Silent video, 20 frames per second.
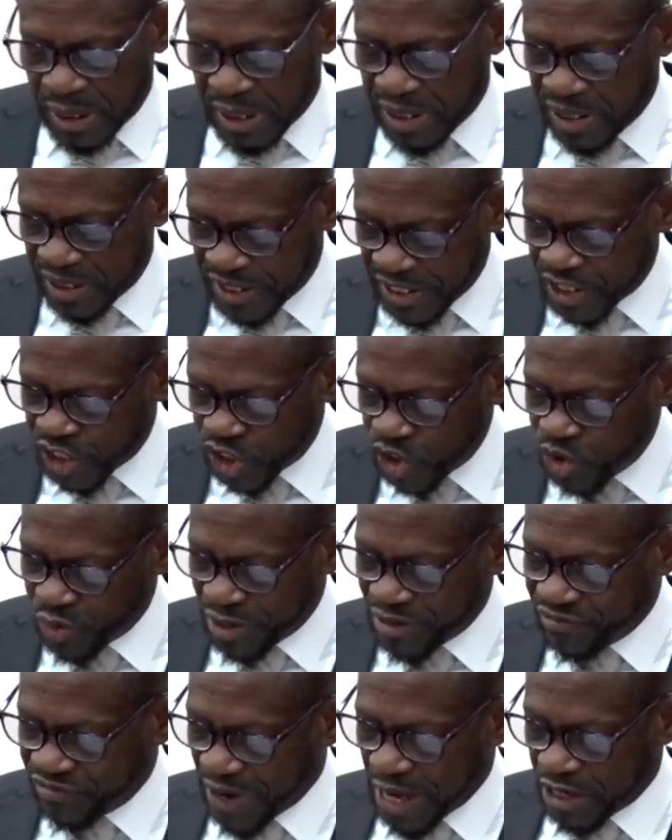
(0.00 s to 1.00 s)
In this new
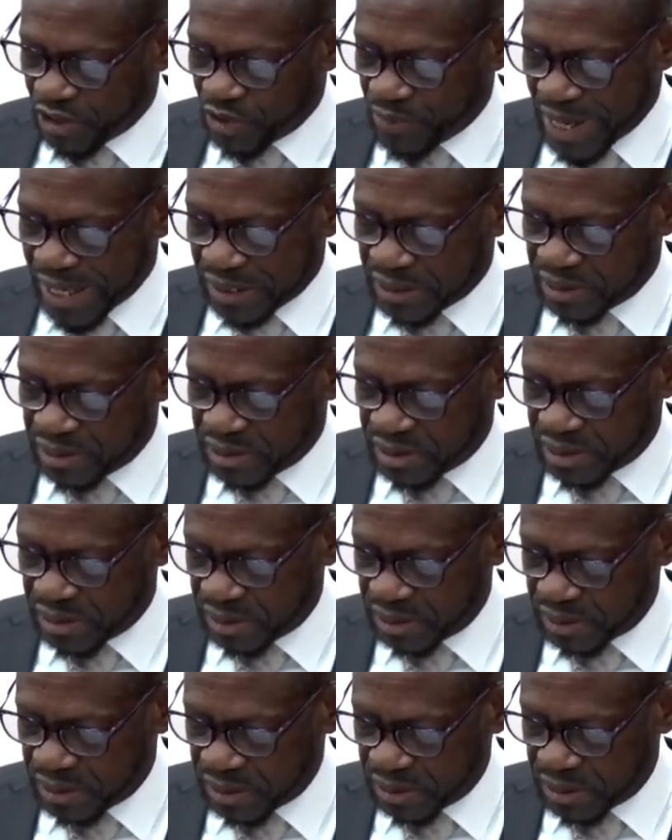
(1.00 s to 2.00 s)

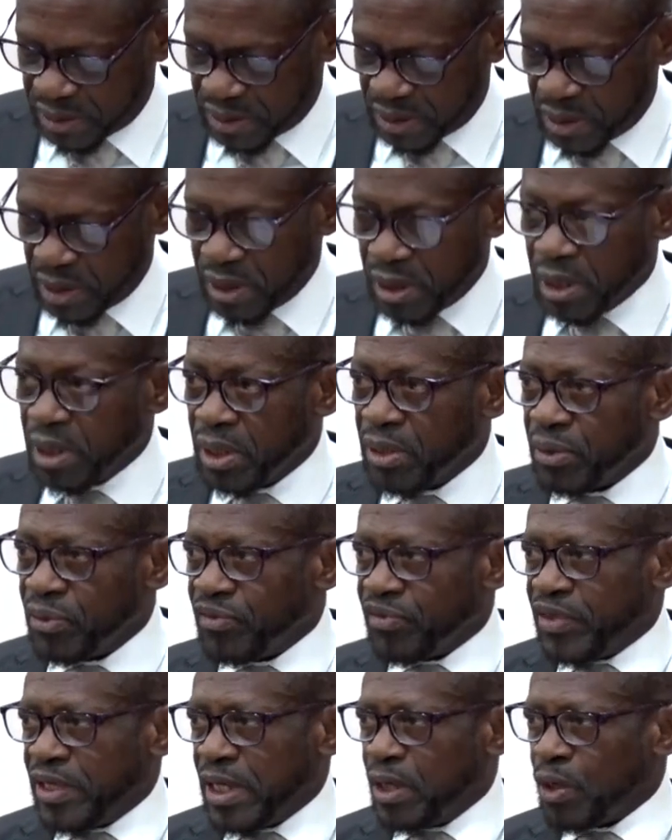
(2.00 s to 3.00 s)
environment,
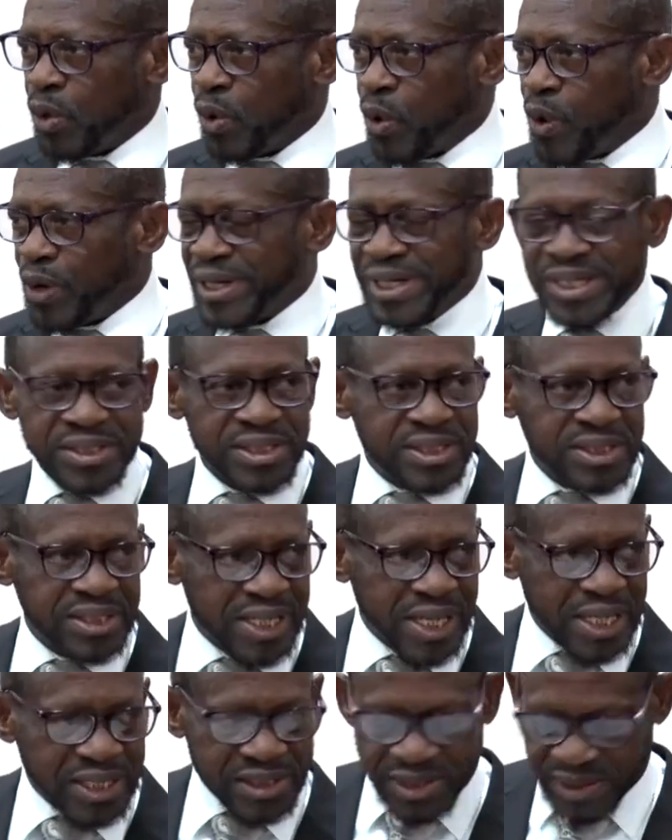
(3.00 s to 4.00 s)
the
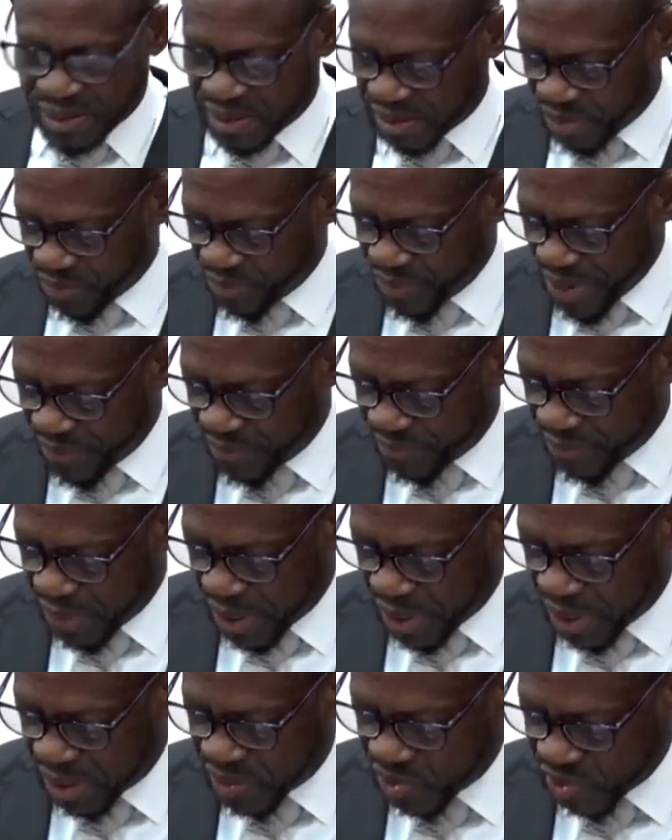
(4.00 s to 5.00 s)
OECS
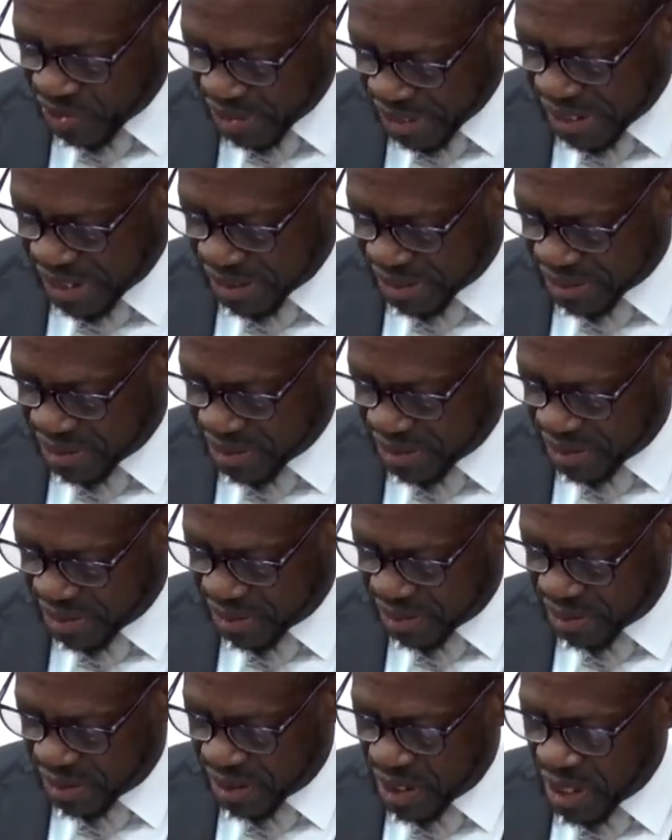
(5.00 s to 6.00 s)
member
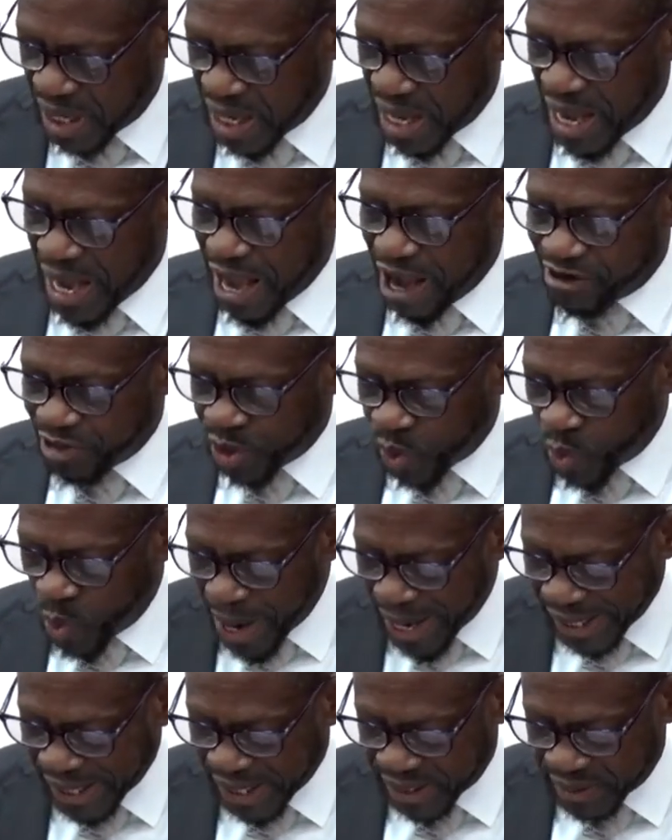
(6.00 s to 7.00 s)
states are
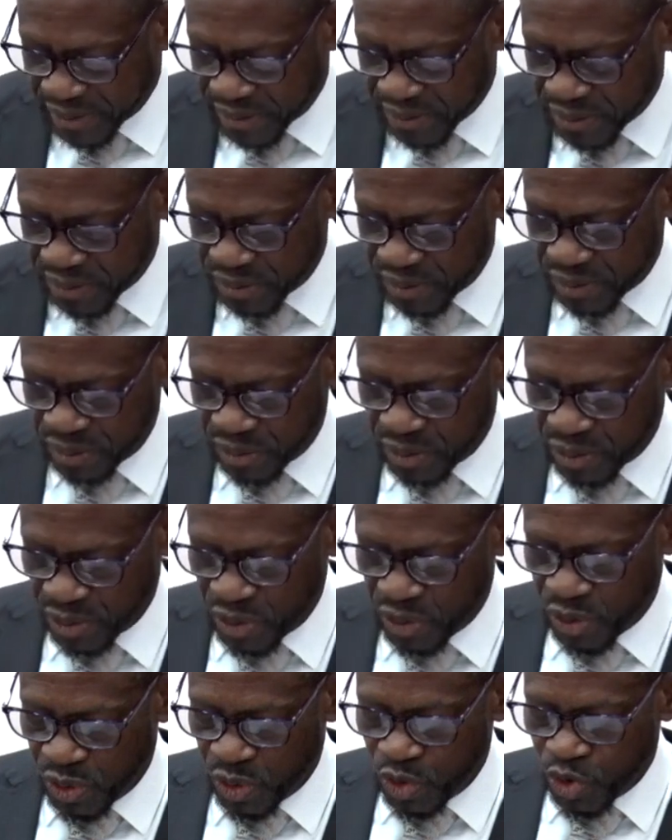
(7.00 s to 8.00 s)
required
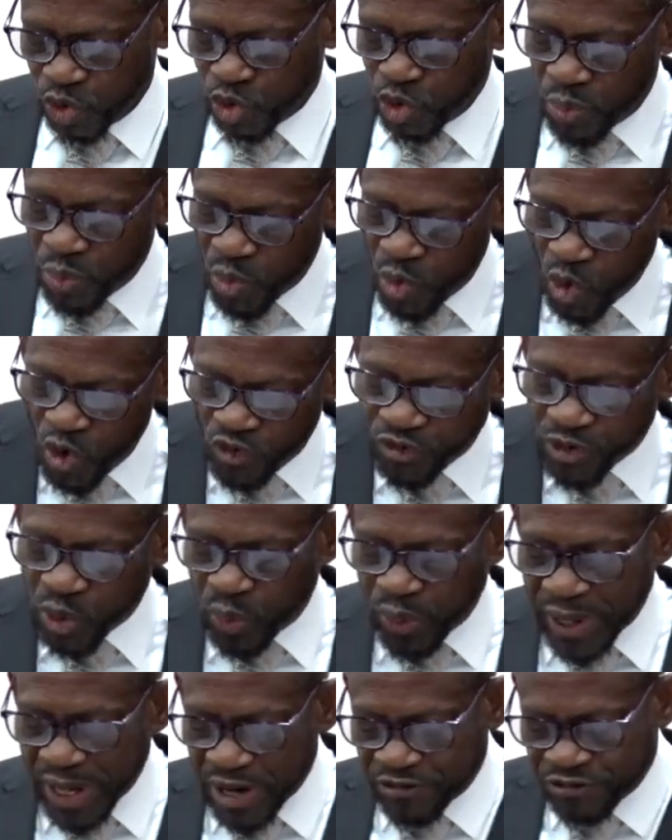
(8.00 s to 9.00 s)
to move
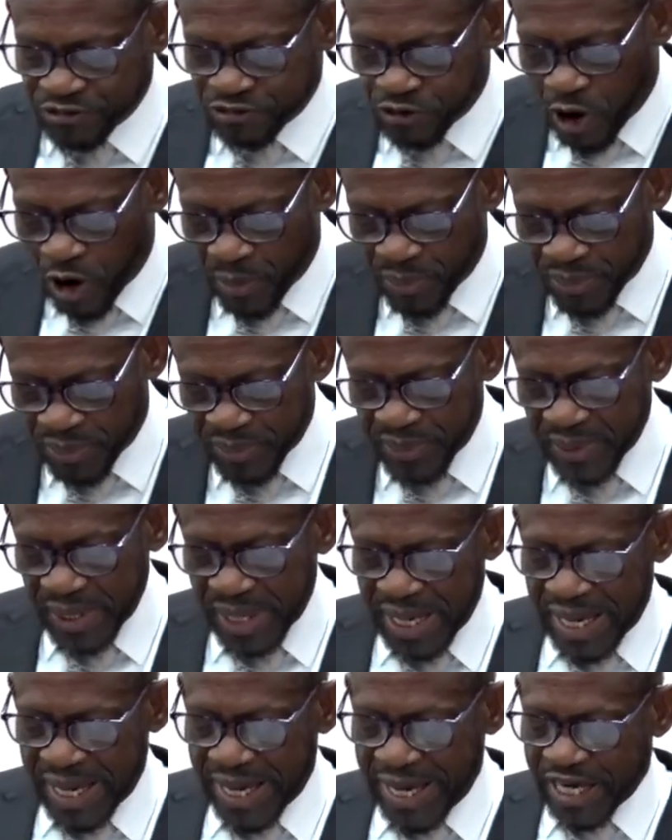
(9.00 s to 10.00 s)
away from
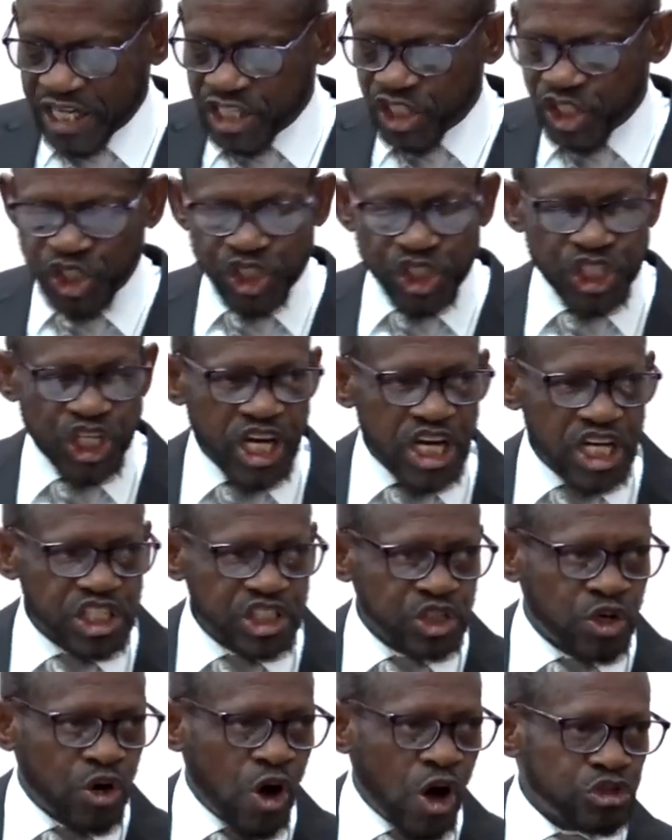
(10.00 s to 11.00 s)

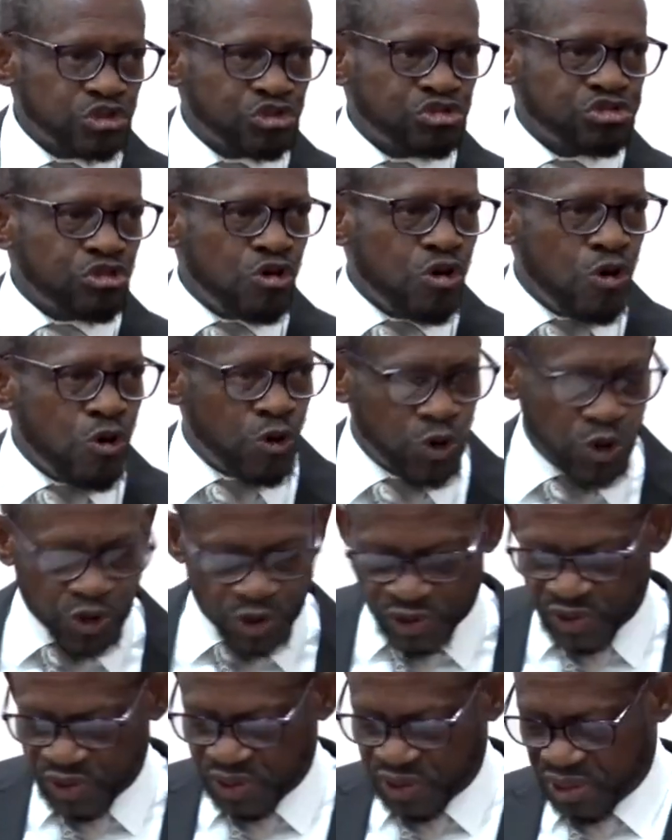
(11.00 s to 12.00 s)
exchange
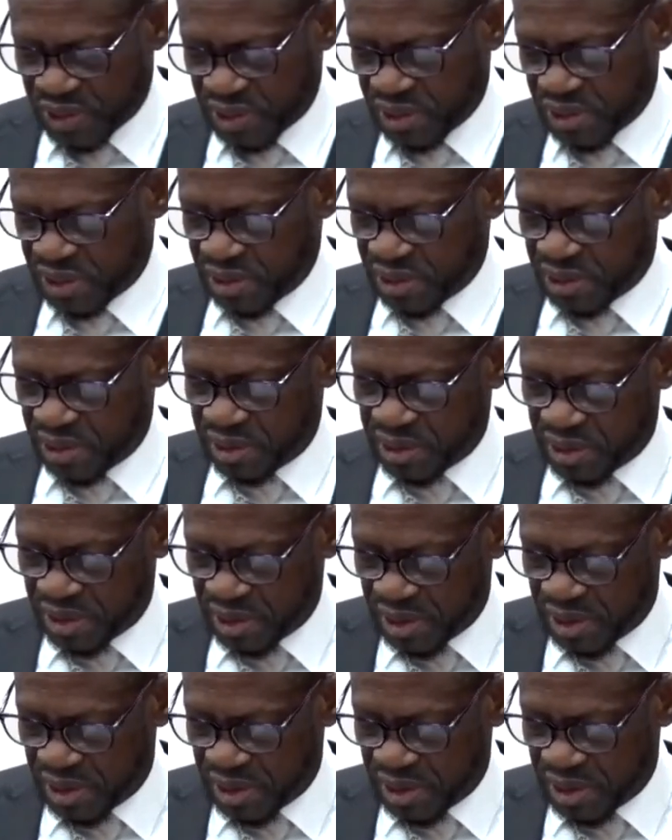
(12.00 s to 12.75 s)
controls